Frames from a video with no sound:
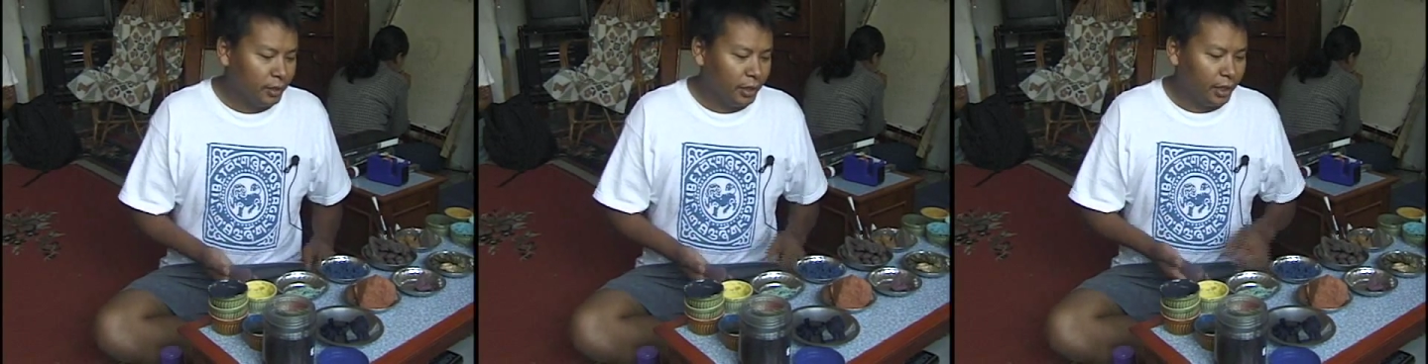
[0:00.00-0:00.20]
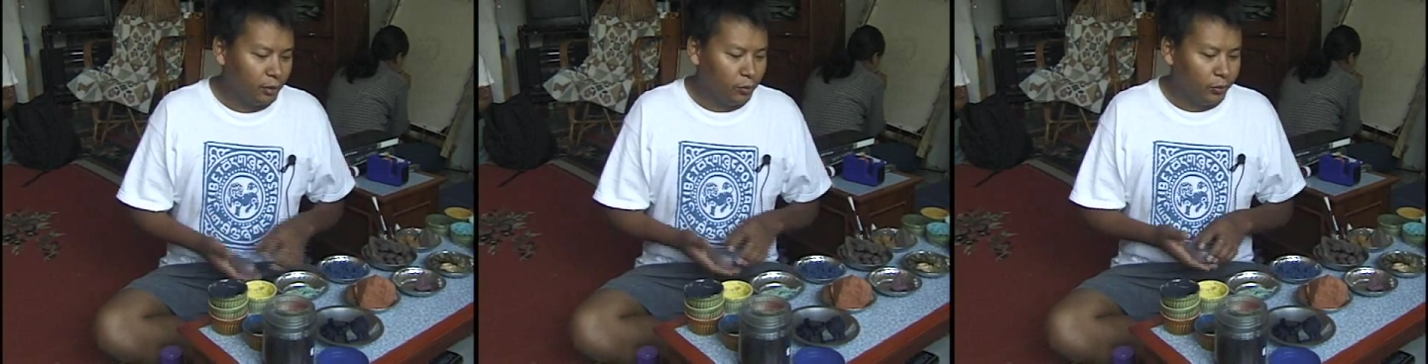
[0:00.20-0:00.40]

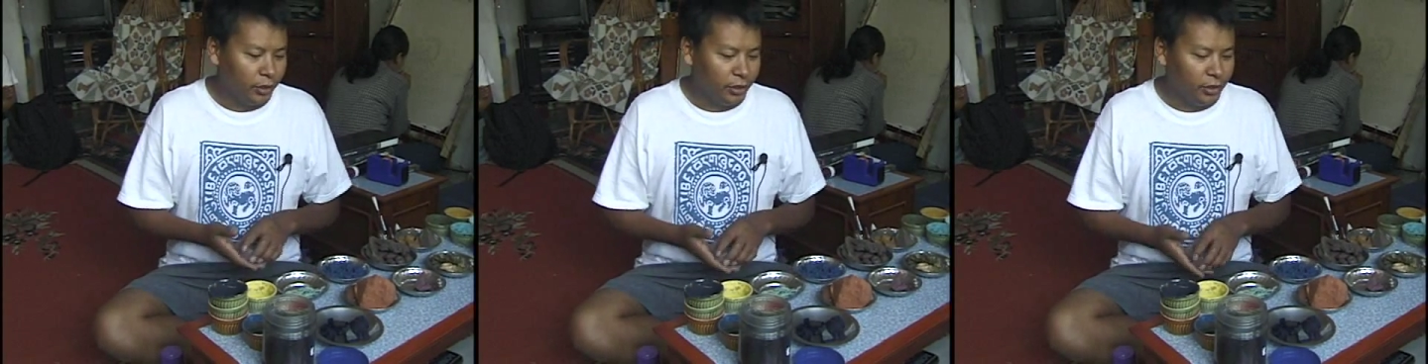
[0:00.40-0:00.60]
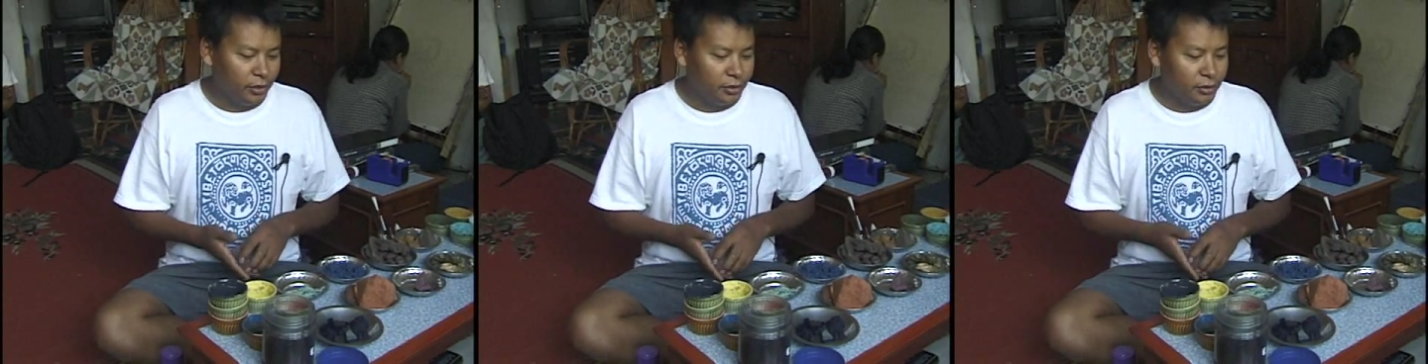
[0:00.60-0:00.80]
and we
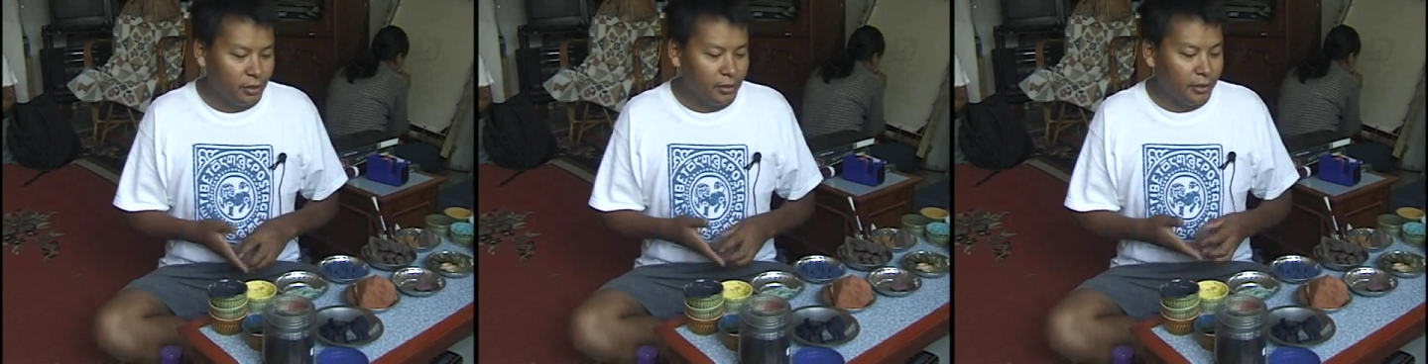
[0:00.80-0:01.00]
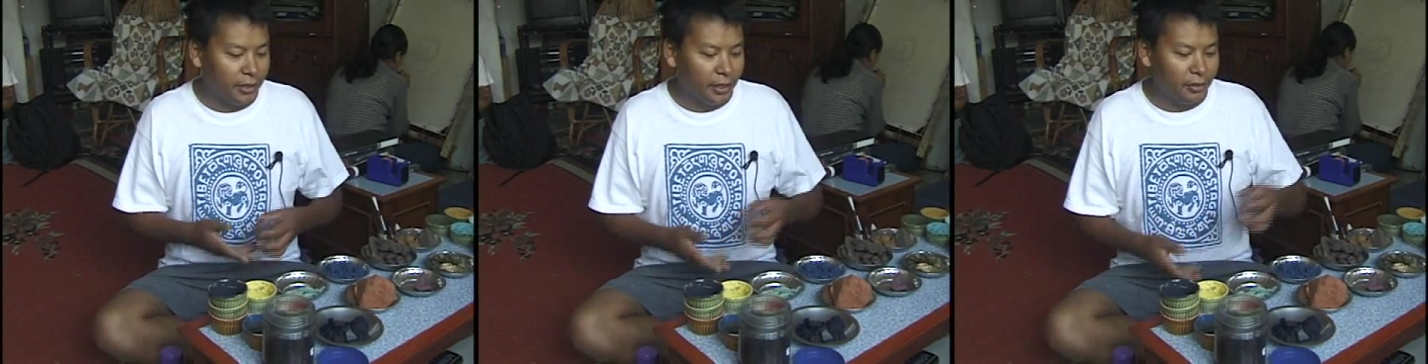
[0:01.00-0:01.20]

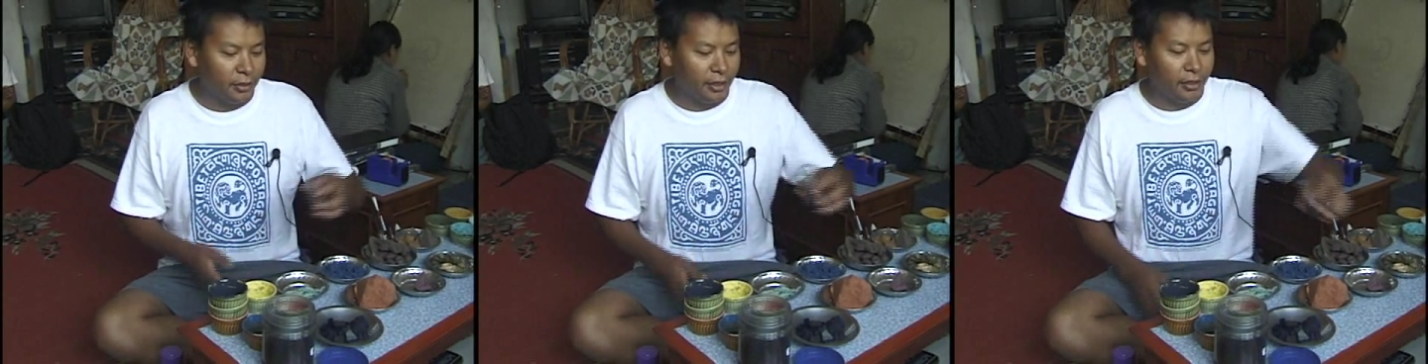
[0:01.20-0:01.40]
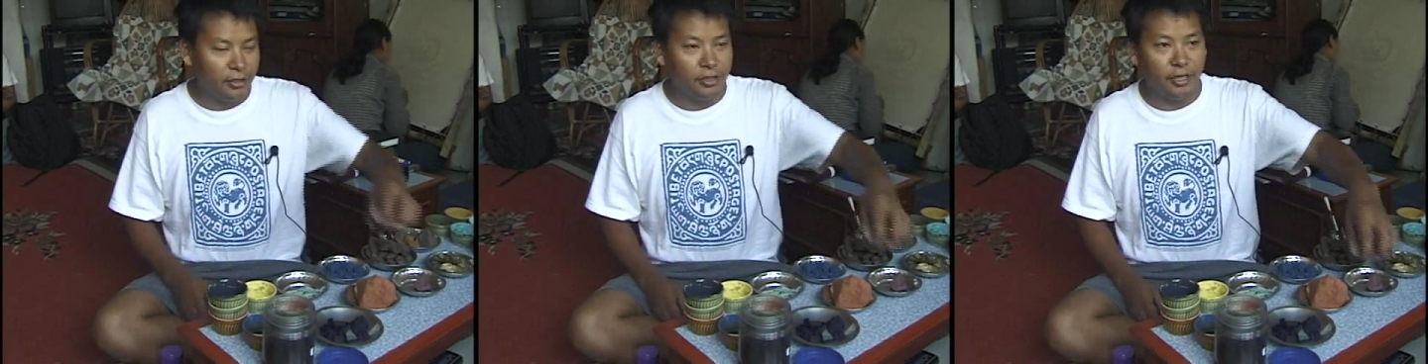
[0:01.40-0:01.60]
easily can
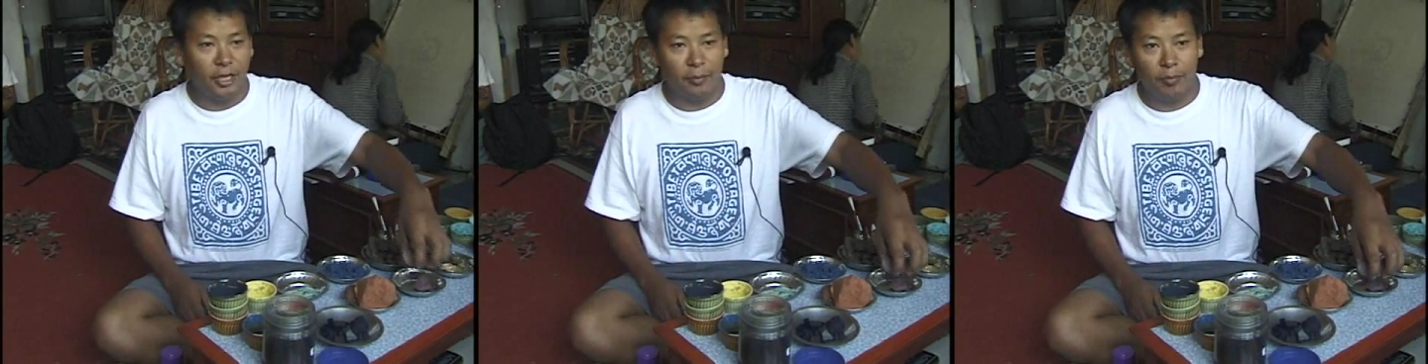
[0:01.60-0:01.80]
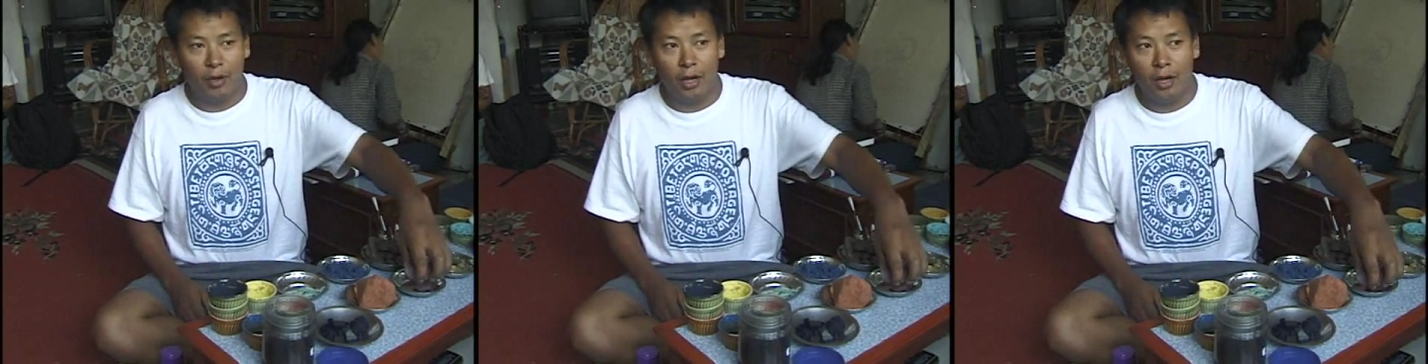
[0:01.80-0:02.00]
get in
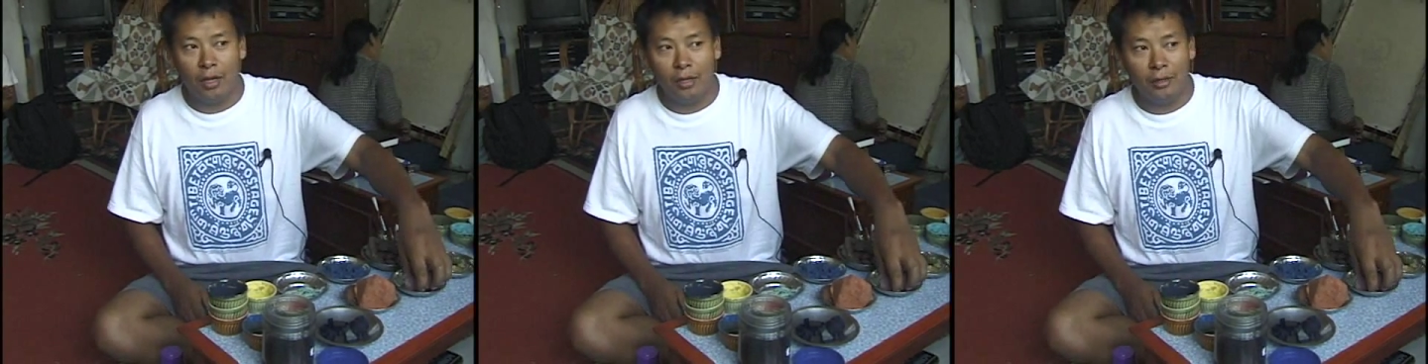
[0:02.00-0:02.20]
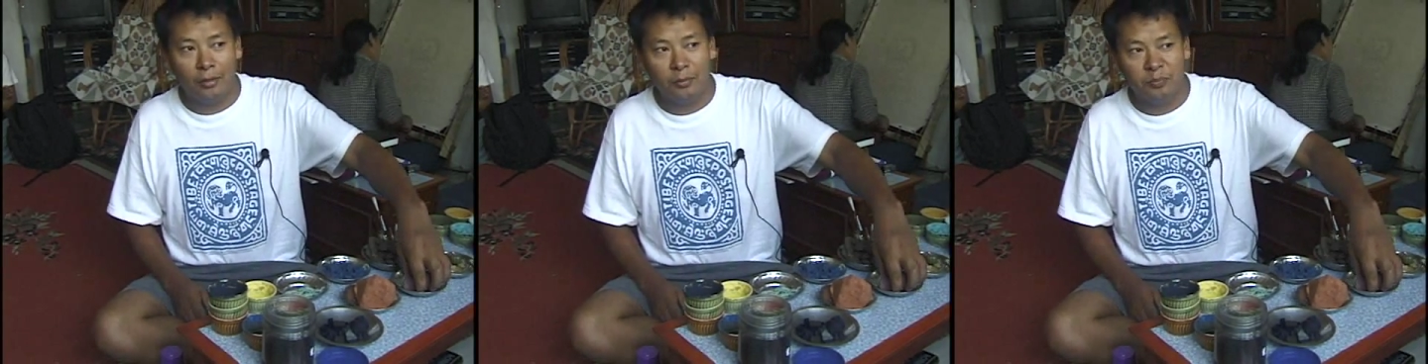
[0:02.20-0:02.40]

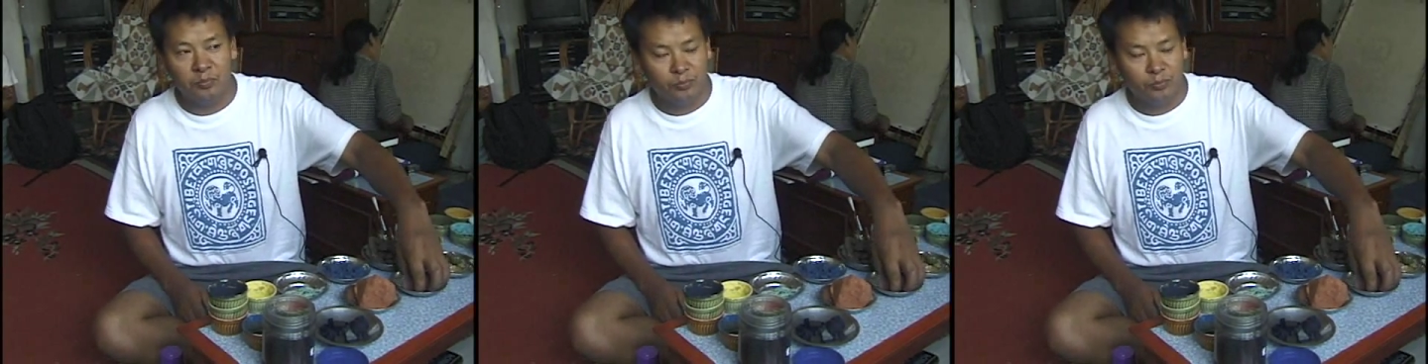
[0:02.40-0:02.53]
Nepal.